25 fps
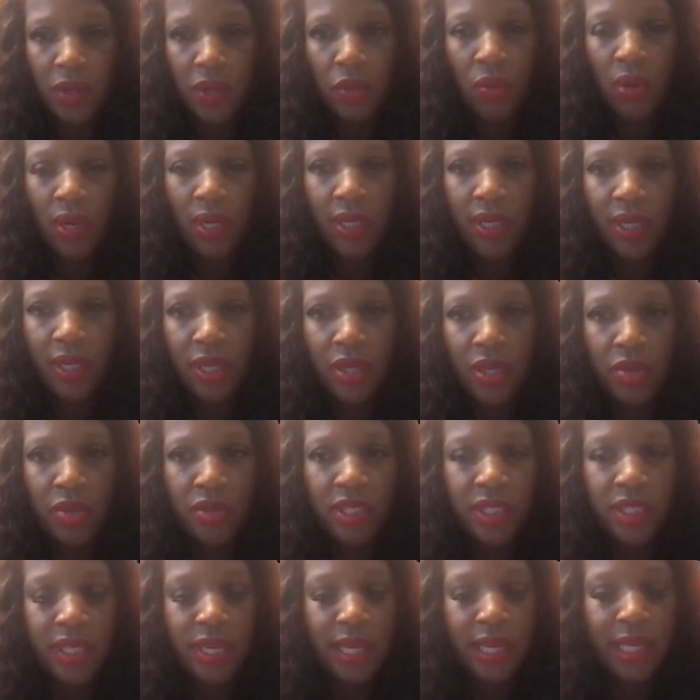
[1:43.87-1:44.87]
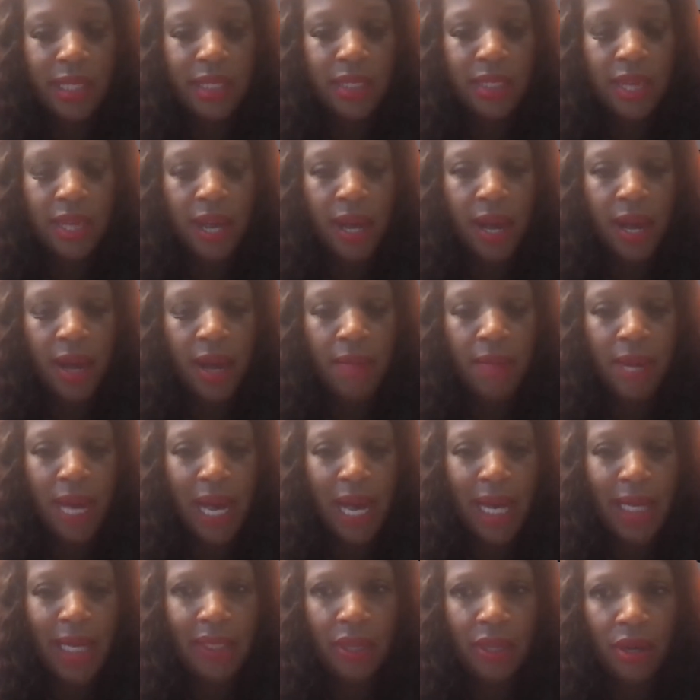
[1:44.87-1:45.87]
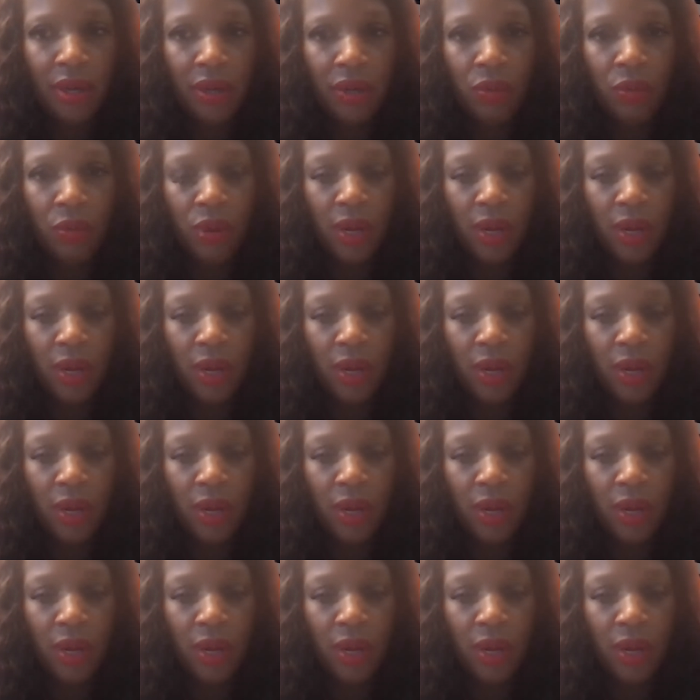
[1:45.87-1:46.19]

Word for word: one of the huge things I learned